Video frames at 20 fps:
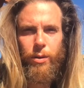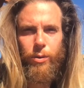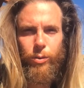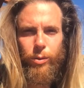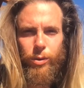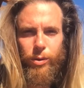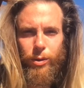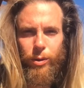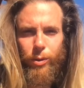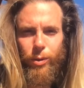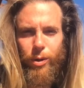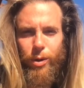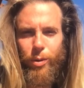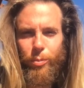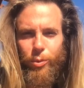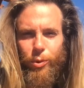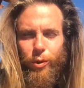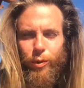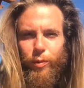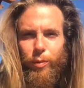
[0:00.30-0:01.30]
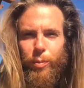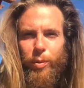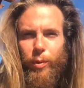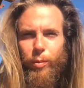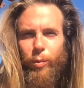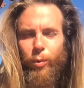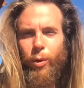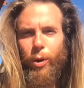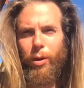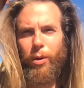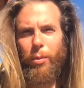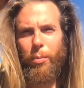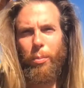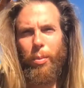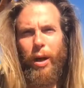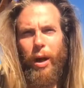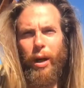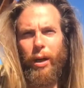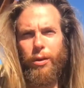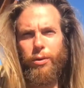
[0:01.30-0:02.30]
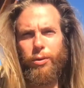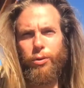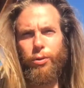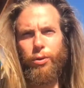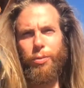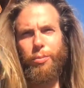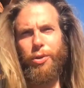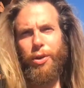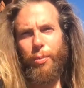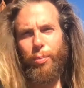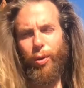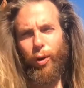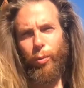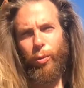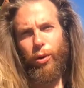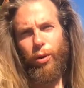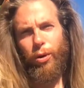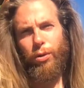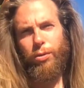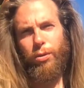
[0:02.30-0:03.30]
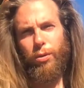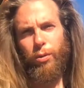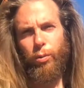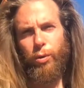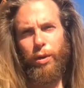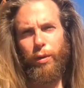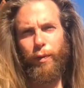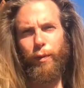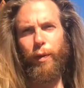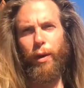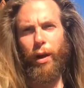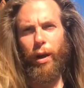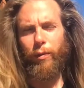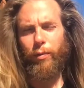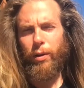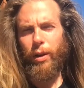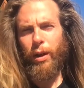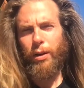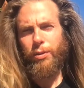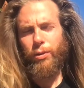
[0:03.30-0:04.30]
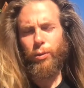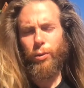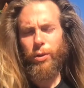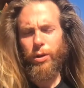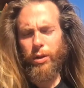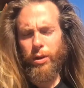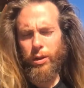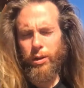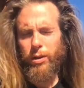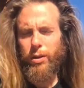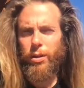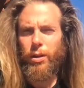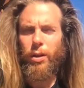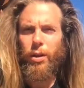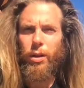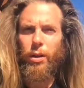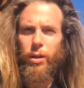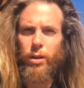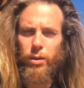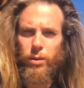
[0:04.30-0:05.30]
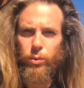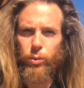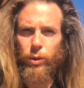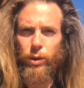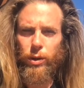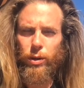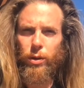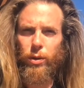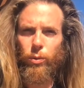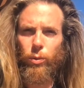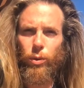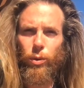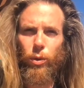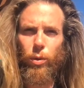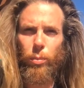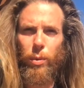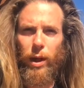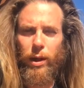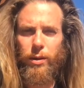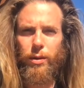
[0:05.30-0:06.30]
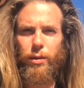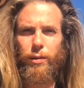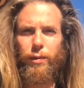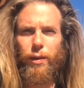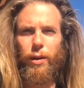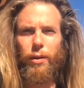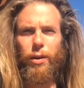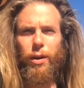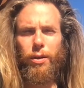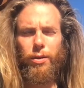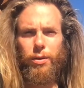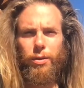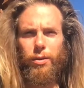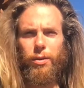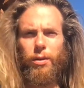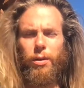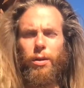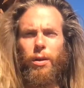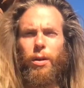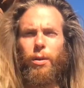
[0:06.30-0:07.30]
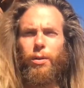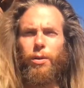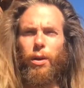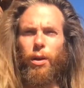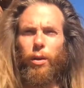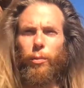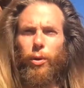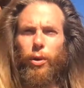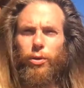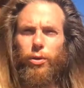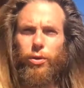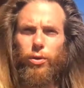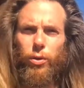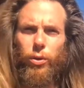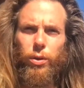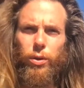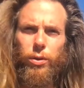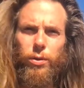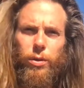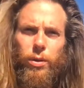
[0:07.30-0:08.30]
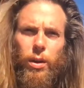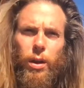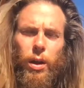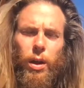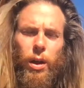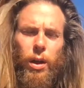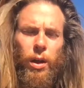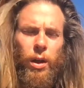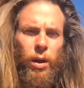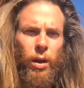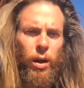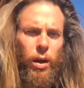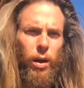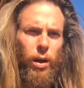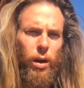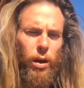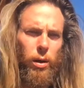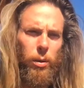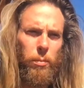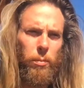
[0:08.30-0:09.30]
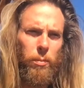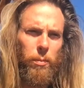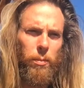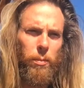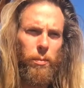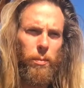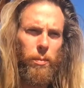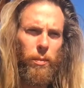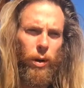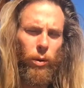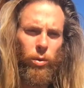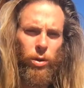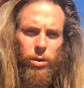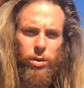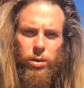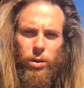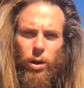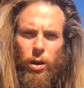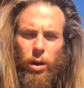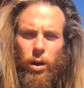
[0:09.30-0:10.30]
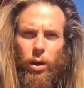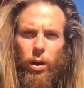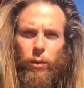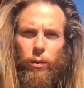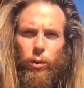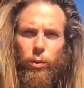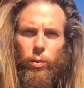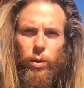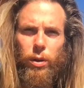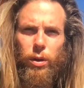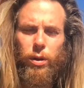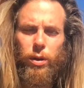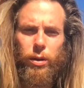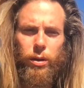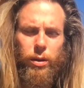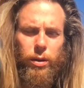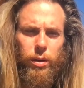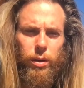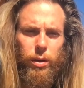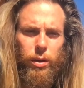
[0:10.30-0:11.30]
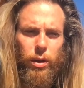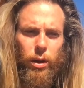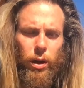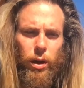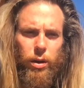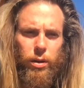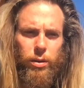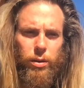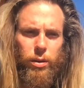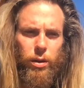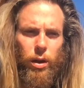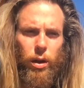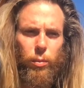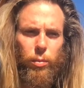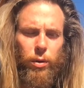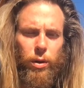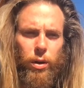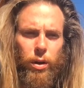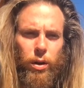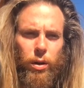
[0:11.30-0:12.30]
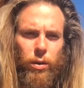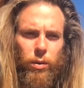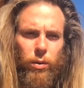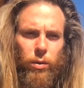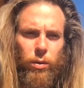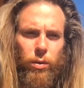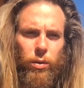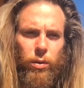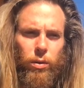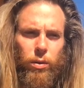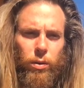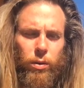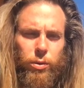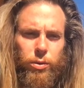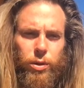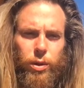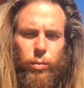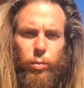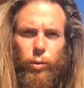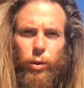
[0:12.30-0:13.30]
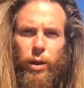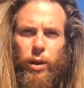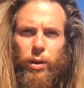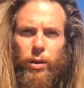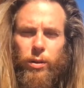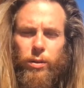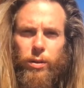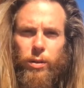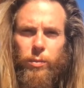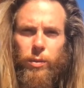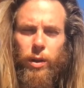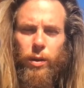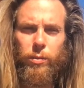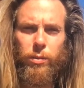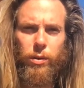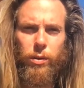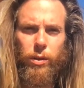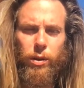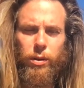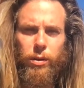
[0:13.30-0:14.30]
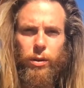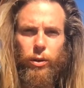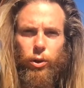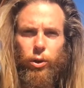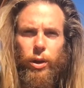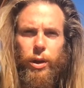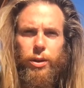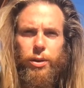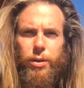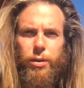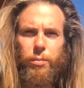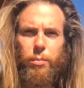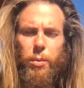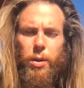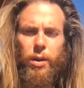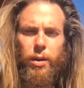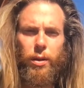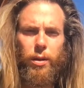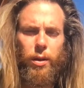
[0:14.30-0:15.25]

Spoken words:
What's going on, beautiful people? Welcome back to Community Permaculture Week 5. Glad you're with us. This week, we're going back to the foundation, talking about soils. I want to start, however, with the Anishinaabe or Ojibwe. They're sometimes known as creation myth,